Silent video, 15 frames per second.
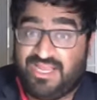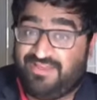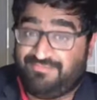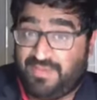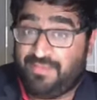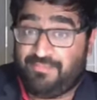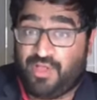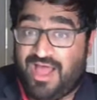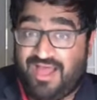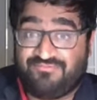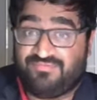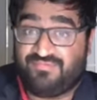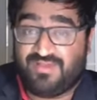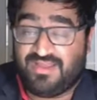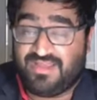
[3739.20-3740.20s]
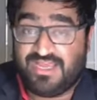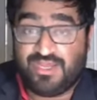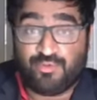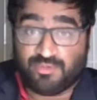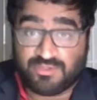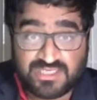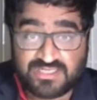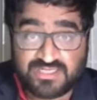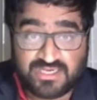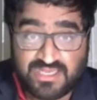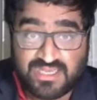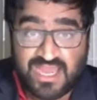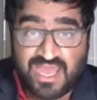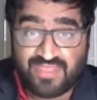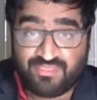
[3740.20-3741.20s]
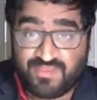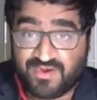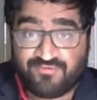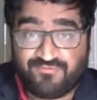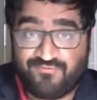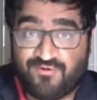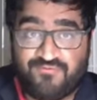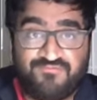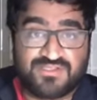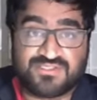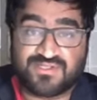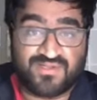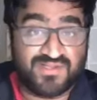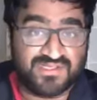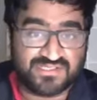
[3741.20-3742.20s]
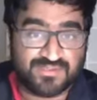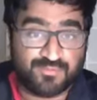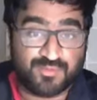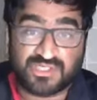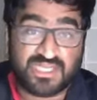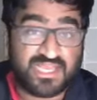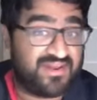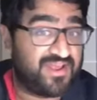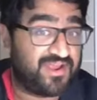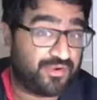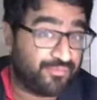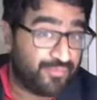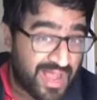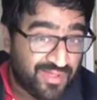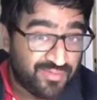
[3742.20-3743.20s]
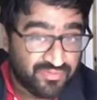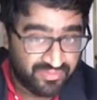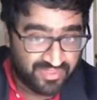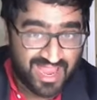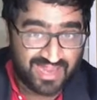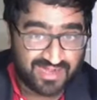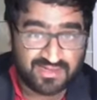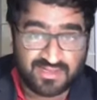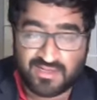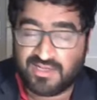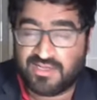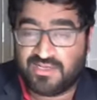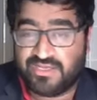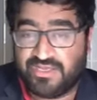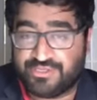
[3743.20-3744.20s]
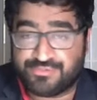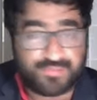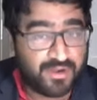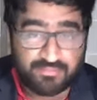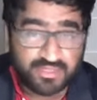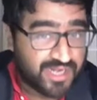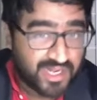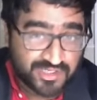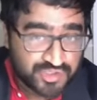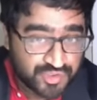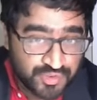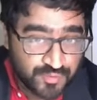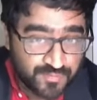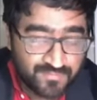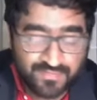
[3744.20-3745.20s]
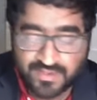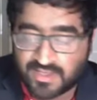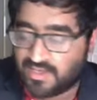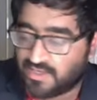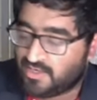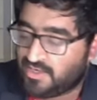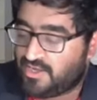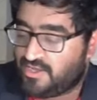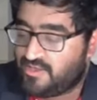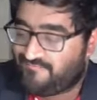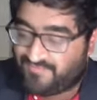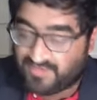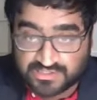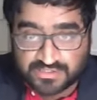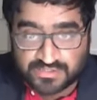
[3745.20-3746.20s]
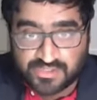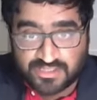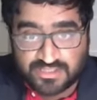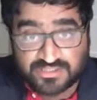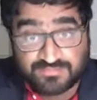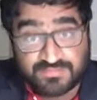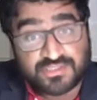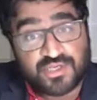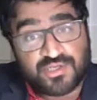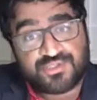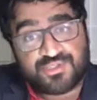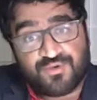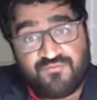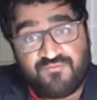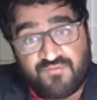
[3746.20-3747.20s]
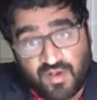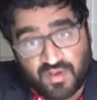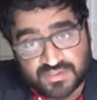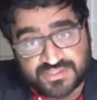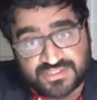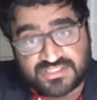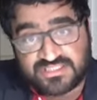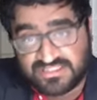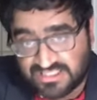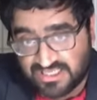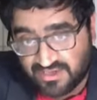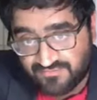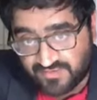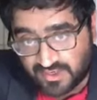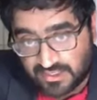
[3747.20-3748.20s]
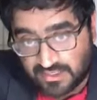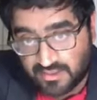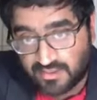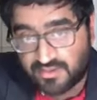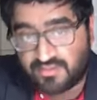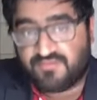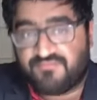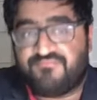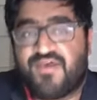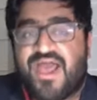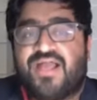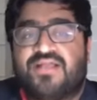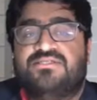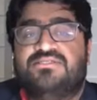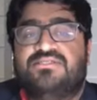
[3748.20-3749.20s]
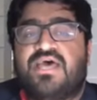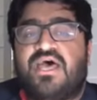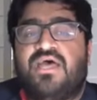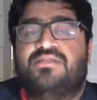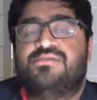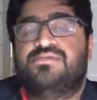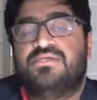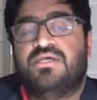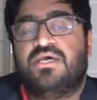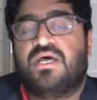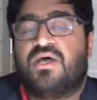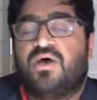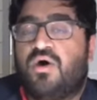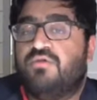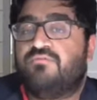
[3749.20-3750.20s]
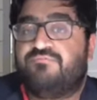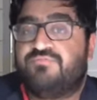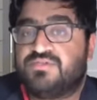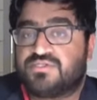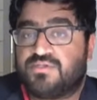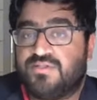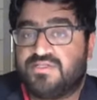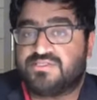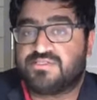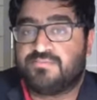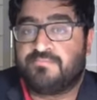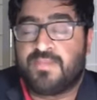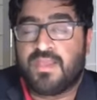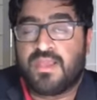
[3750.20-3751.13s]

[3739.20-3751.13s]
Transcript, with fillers: people have equal dignity, and therefore physicalism, which cannot ground that, is probably not true. Physicalism is also false, given the fact that uh, on physicalism,